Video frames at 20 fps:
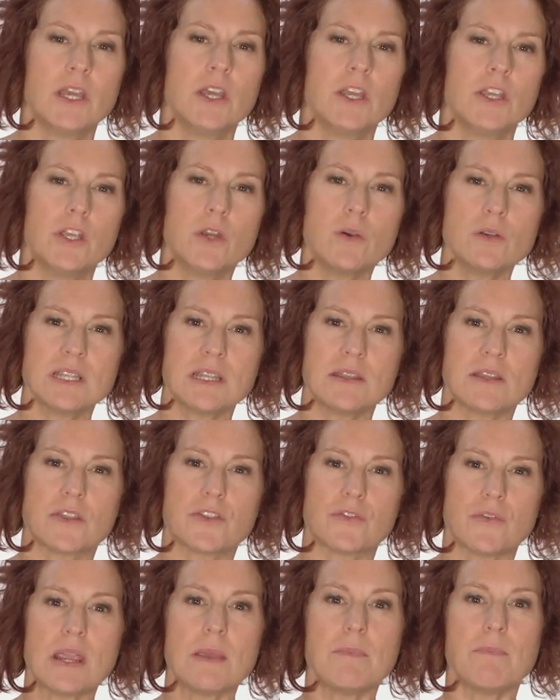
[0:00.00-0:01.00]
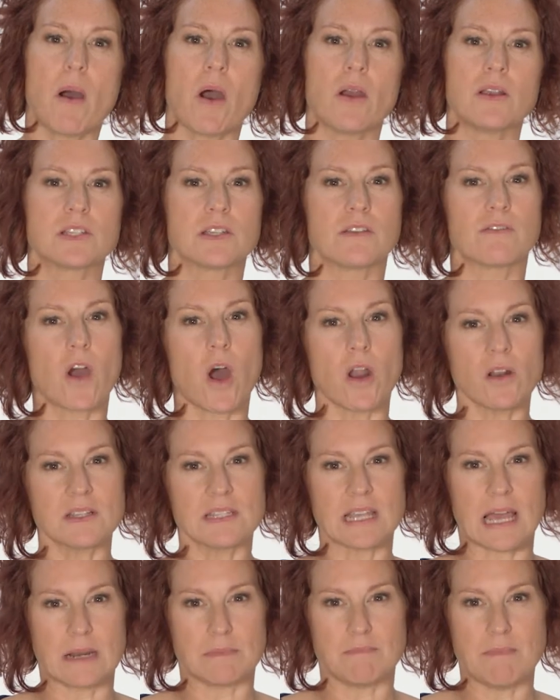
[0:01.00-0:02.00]
Using the 3 points of
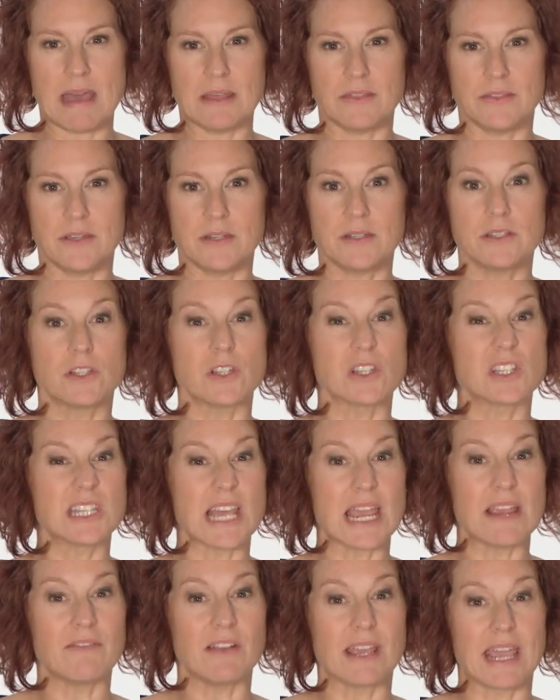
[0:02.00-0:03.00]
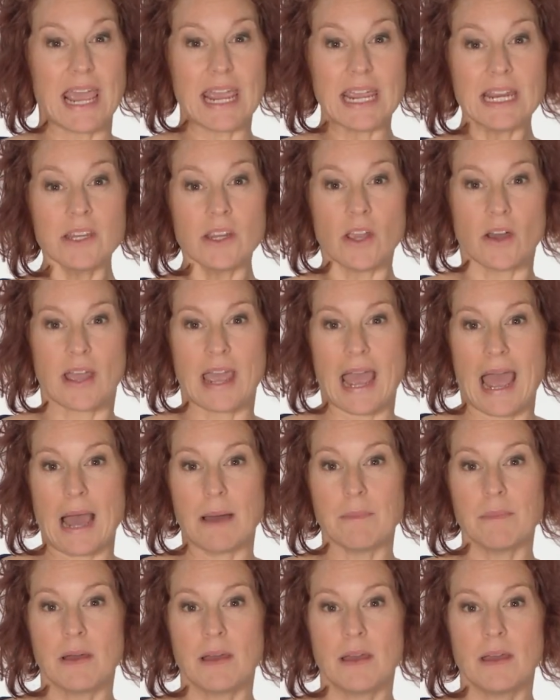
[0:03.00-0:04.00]
contact method to safely get in your
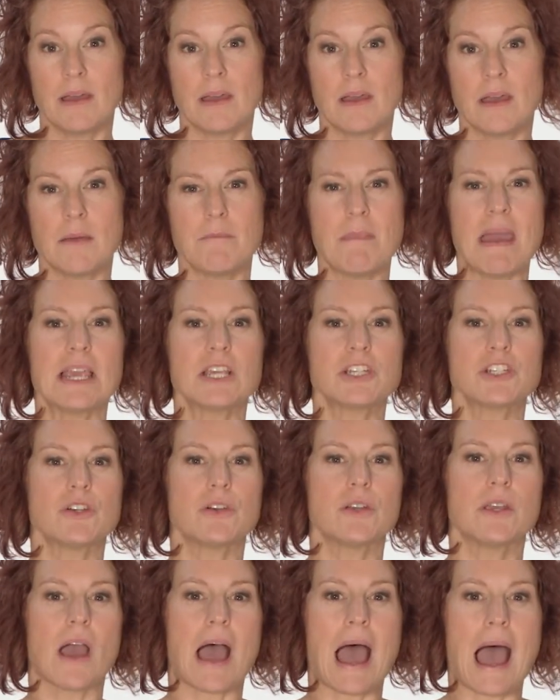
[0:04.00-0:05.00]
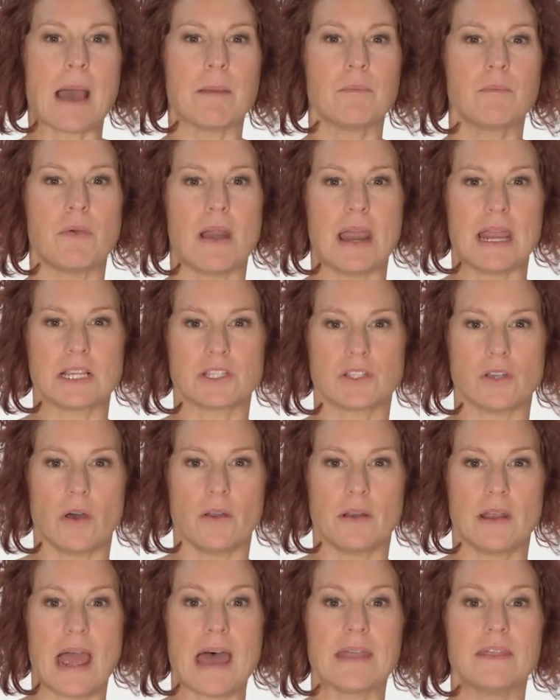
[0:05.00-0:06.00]
cab, make sure your handbrake's
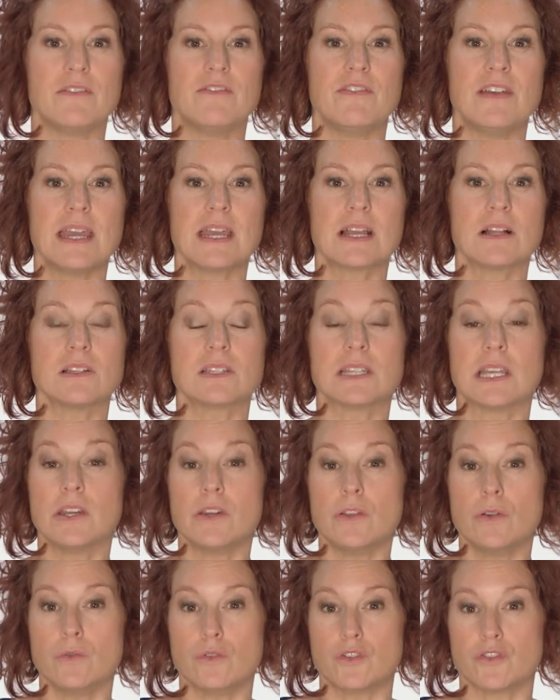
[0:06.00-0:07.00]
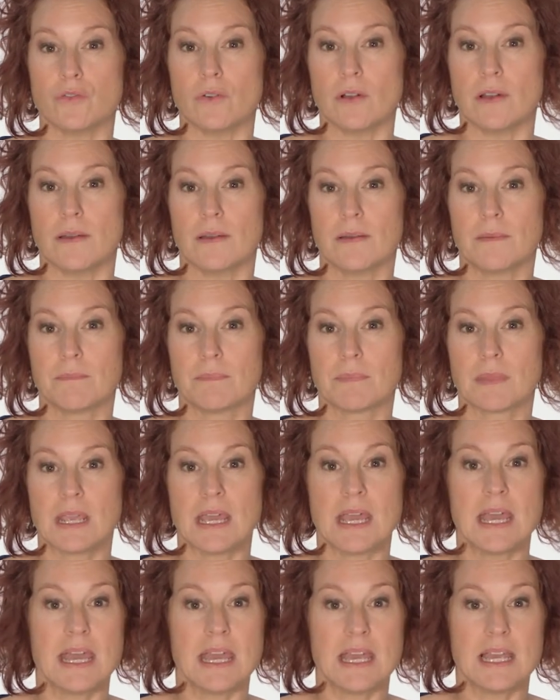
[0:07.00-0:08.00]
on and the vehicle's in neutral.
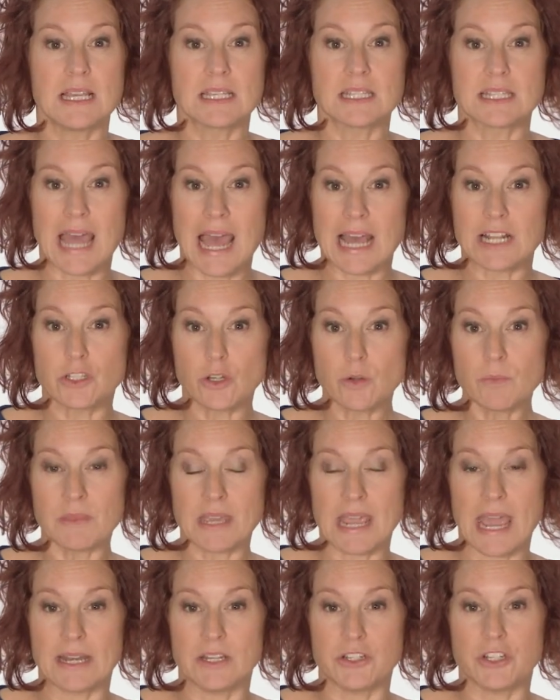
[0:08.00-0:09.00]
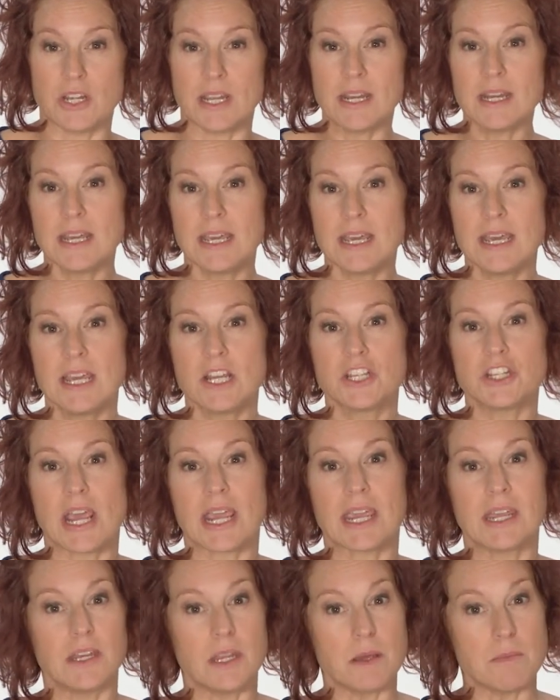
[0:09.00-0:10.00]
Start up the engine,
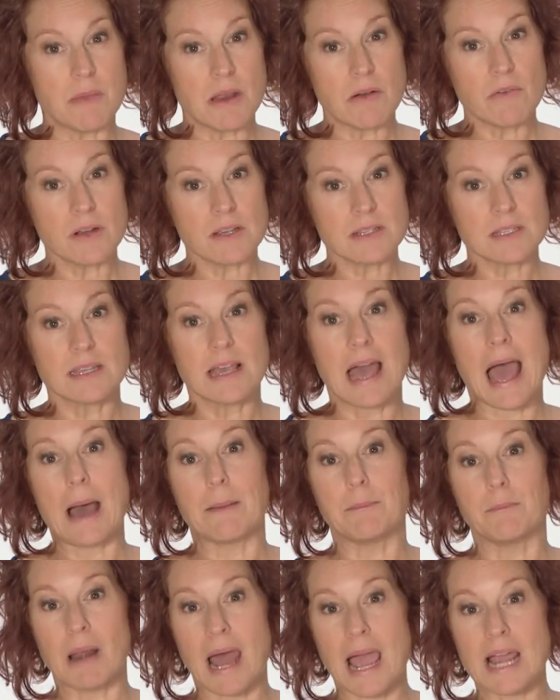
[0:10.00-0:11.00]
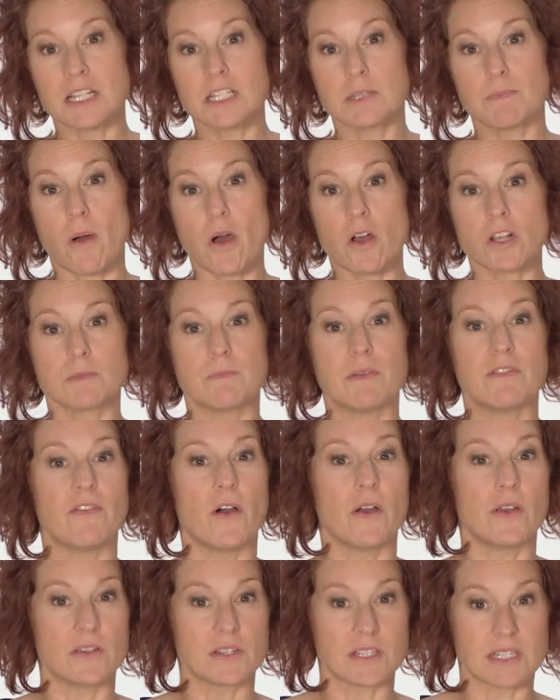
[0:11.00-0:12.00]
checking your mirrors and blind spots
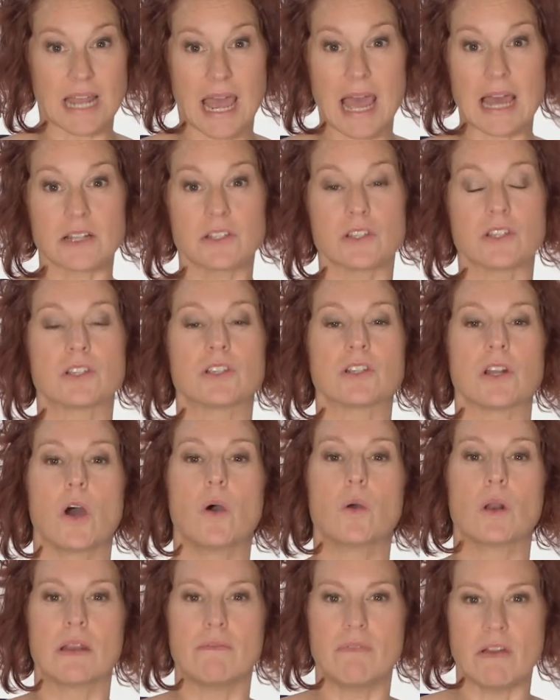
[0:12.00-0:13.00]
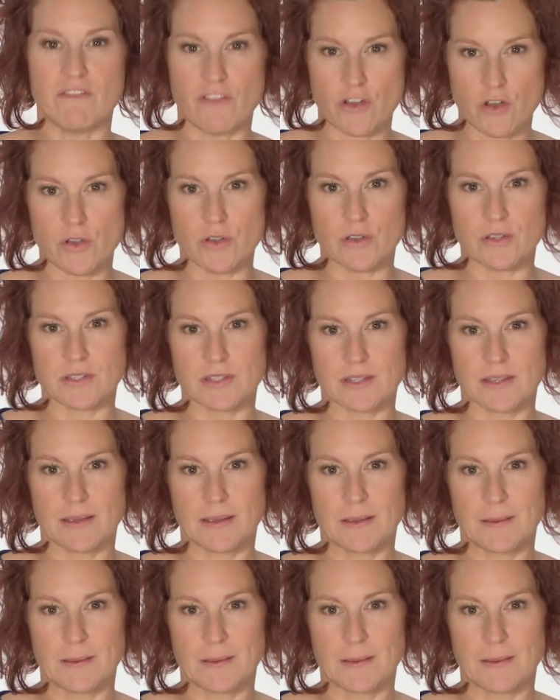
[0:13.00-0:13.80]
before you start to slowly reverse.